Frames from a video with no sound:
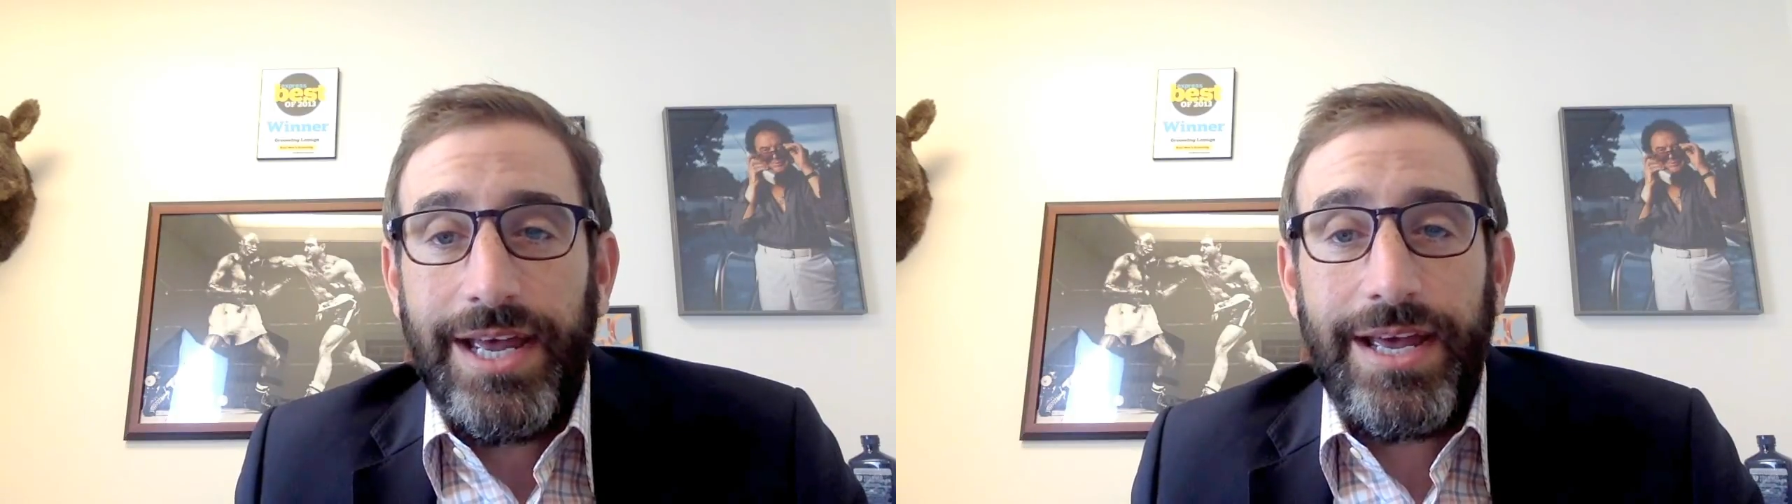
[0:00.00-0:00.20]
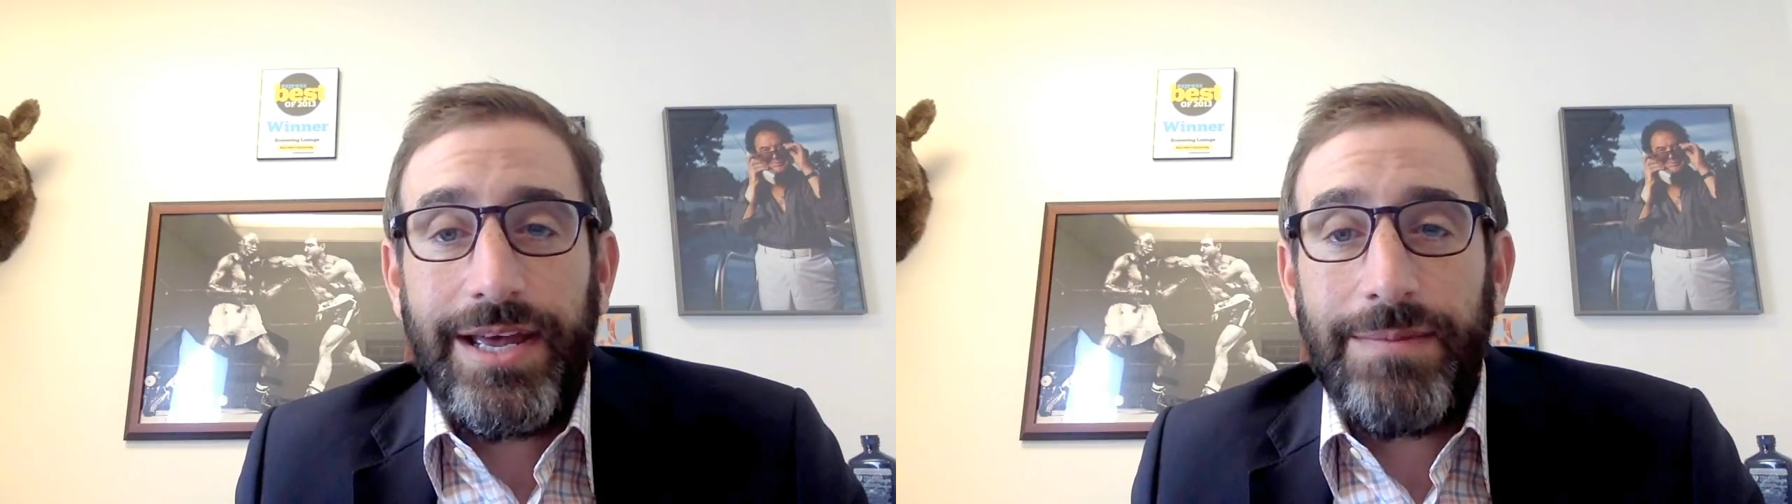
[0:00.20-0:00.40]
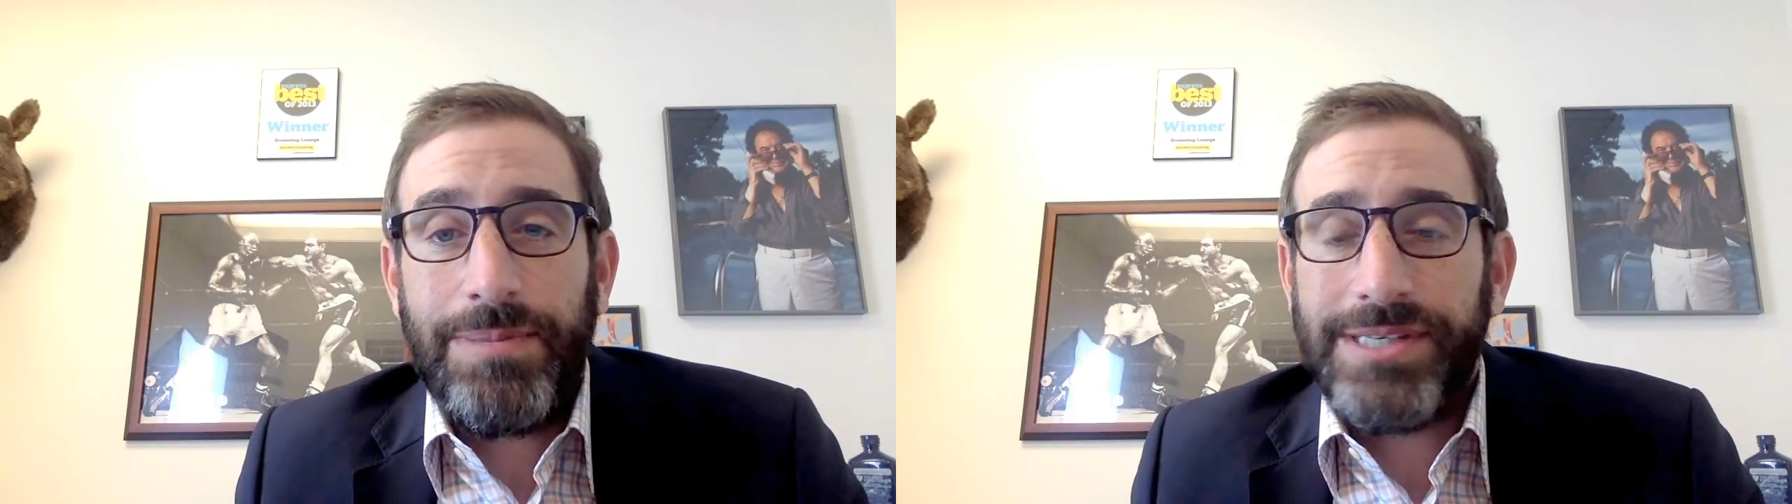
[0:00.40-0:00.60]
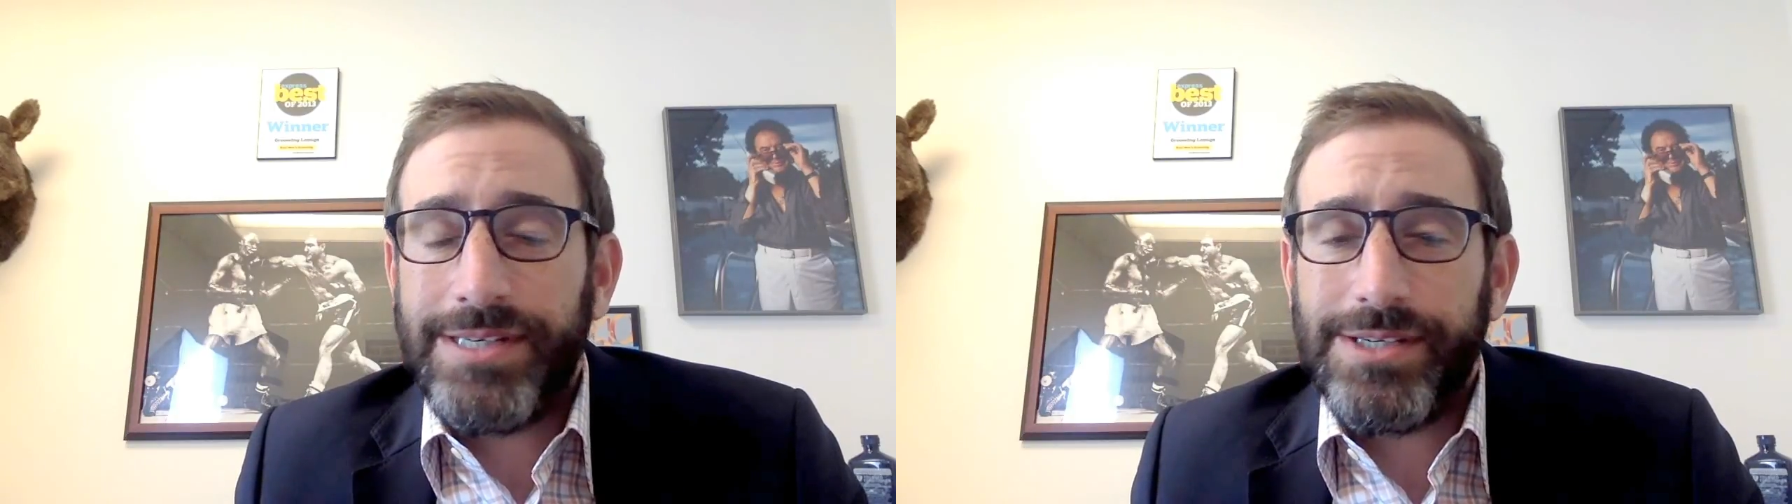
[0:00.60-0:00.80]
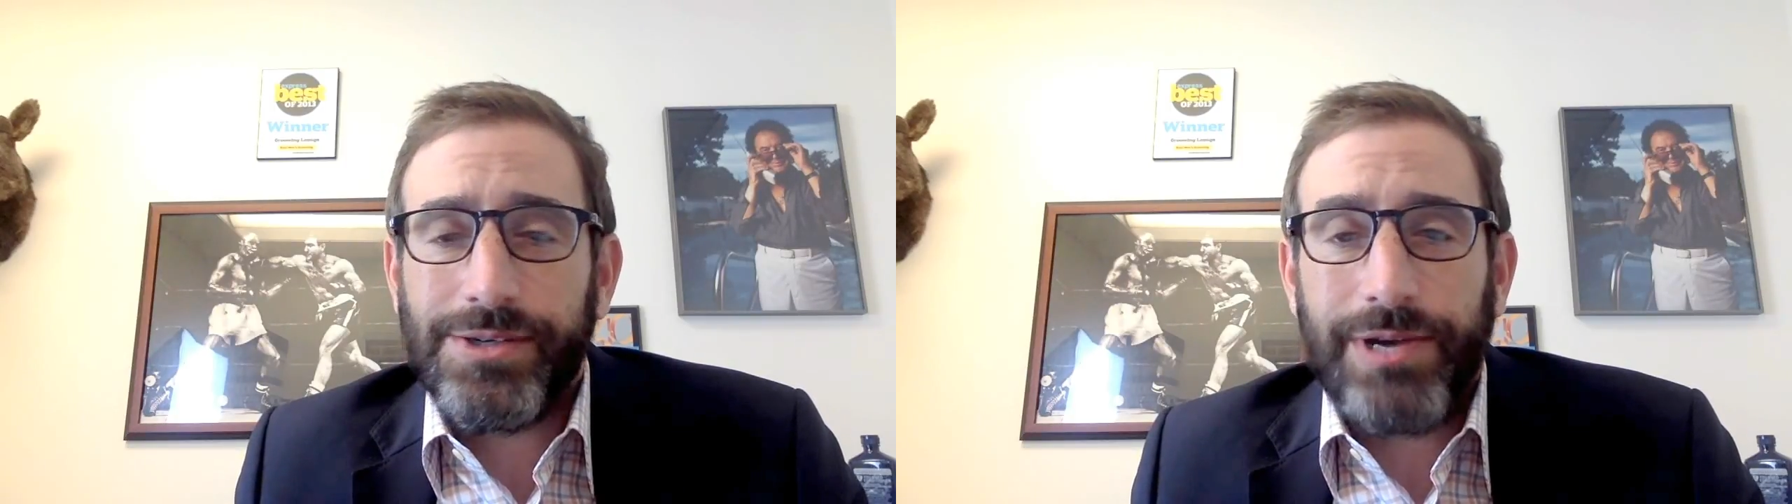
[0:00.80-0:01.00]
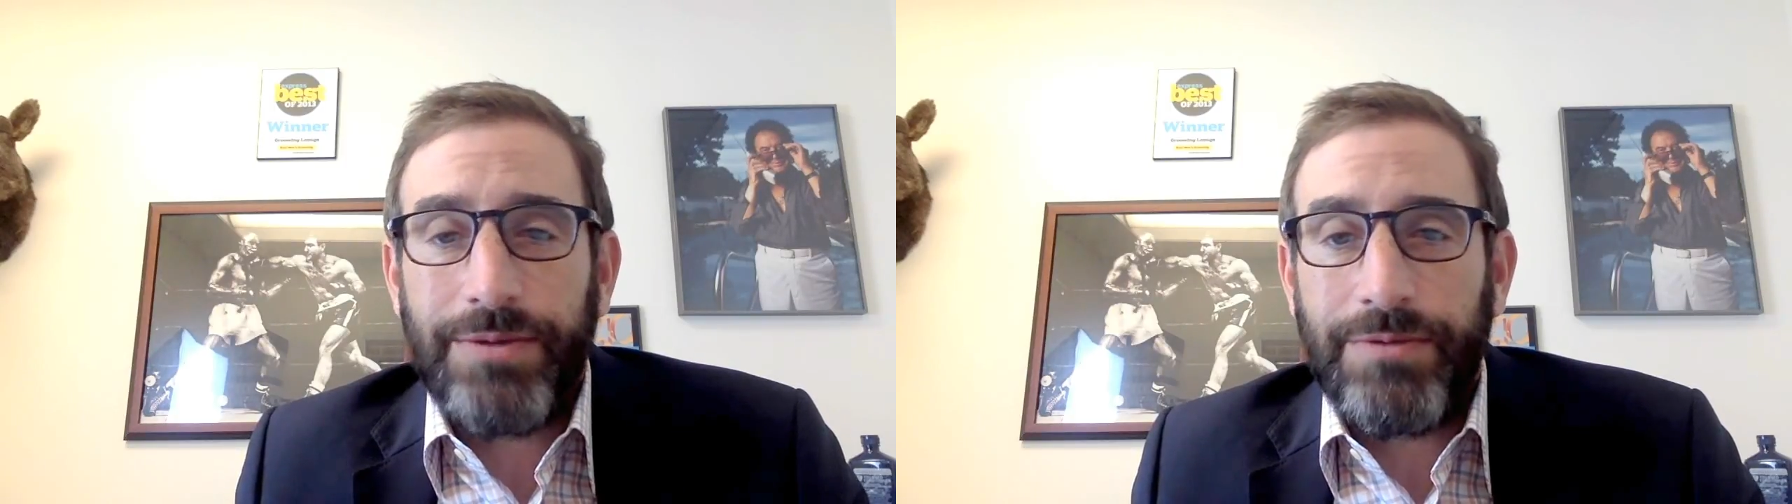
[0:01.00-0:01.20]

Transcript: And business is great.